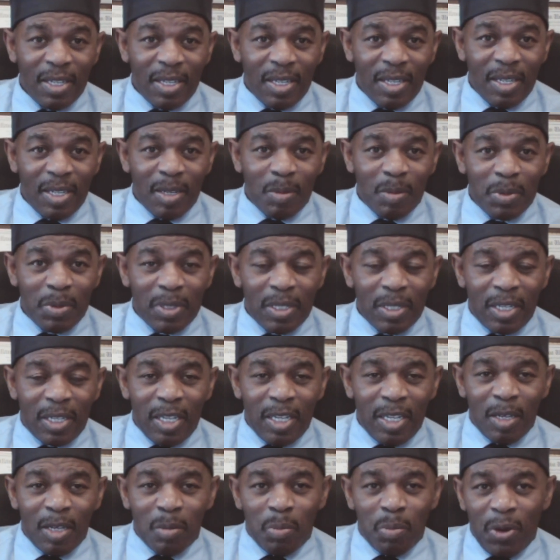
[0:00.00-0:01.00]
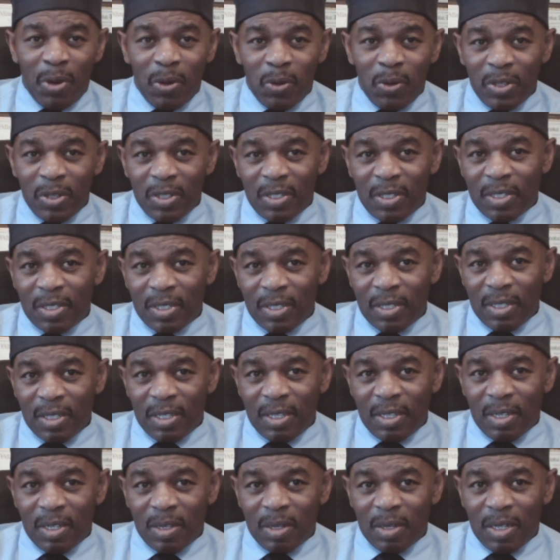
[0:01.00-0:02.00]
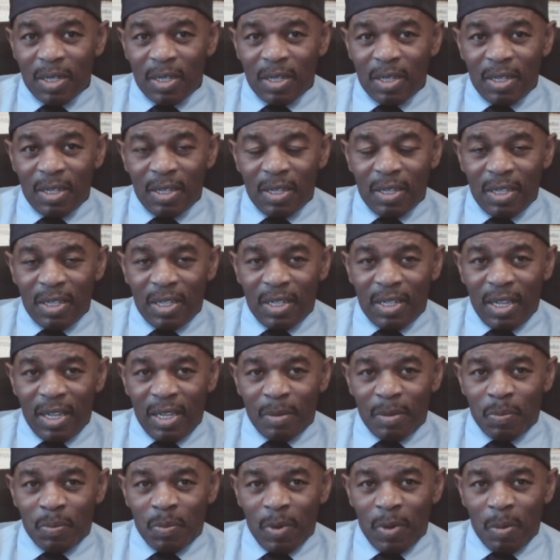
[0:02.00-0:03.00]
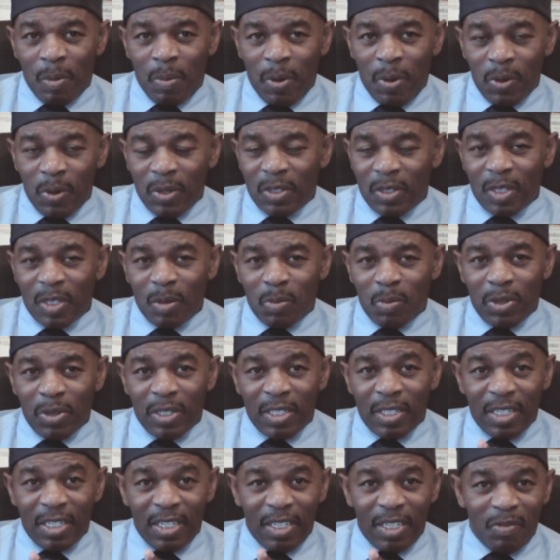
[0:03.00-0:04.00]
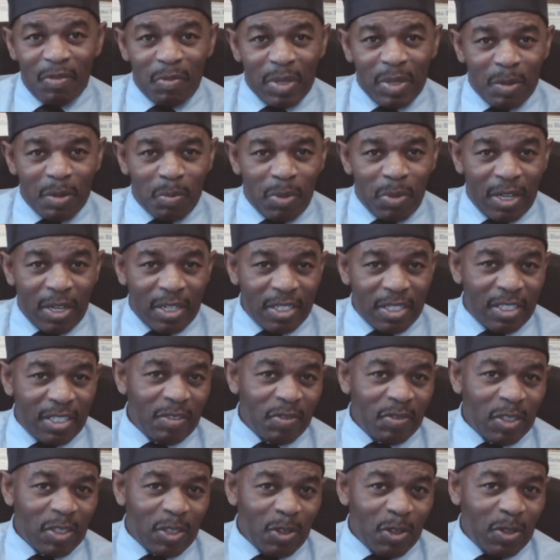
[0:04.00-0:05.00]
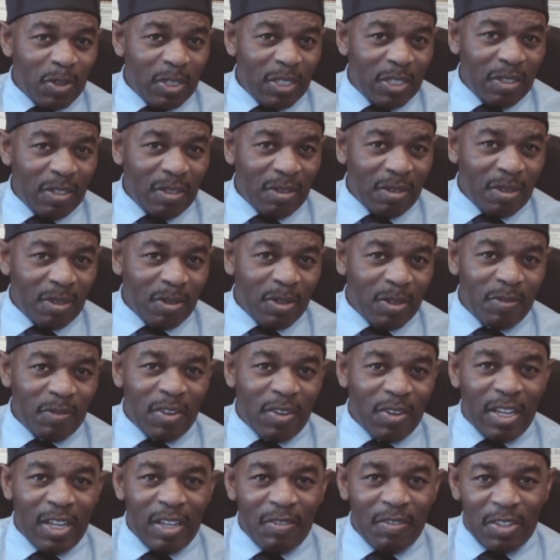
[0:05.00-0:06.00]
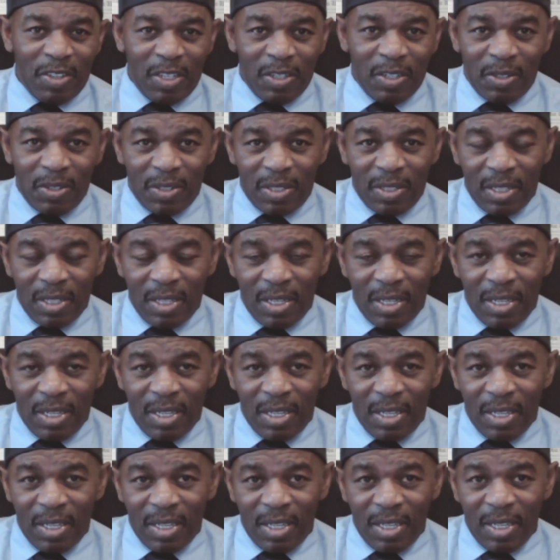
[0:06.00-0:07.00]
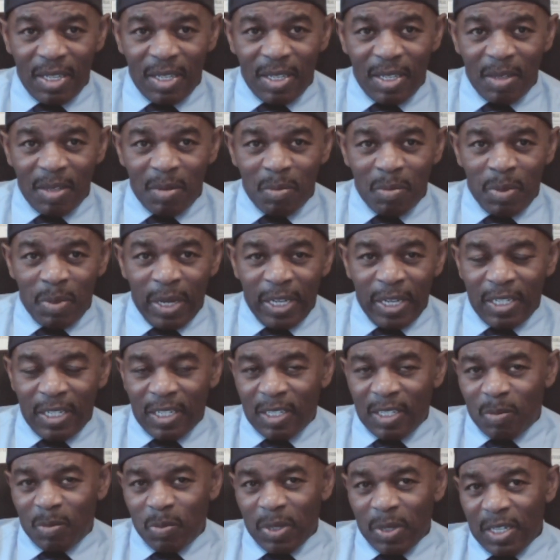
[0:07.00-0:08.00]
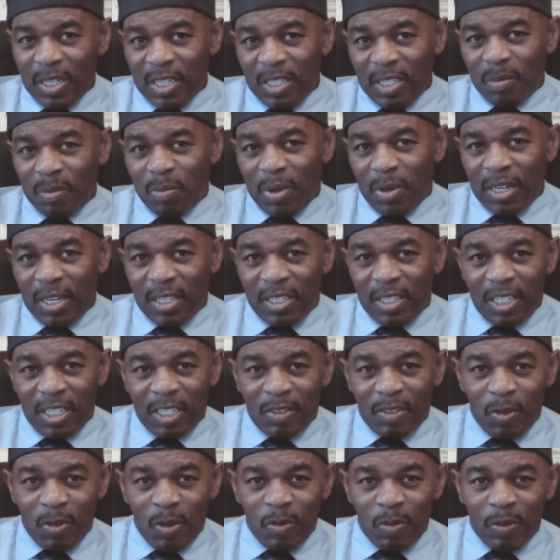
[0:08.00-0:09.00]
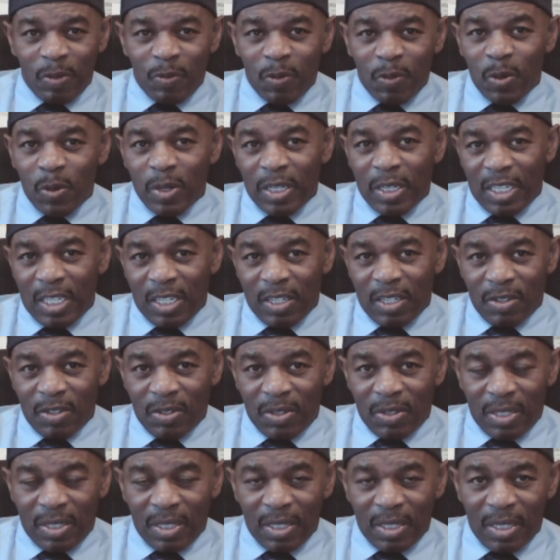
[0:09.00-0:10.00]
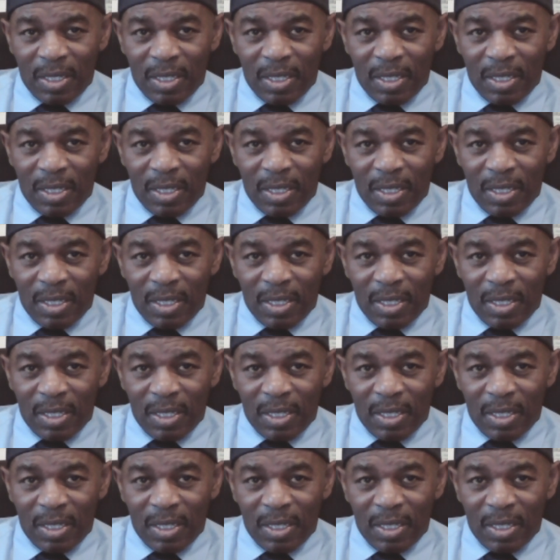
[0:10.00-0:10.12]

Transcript: But the key components and opponents of the president have been in politics for 30, 35 years. Biden has been in politics for over 40 years.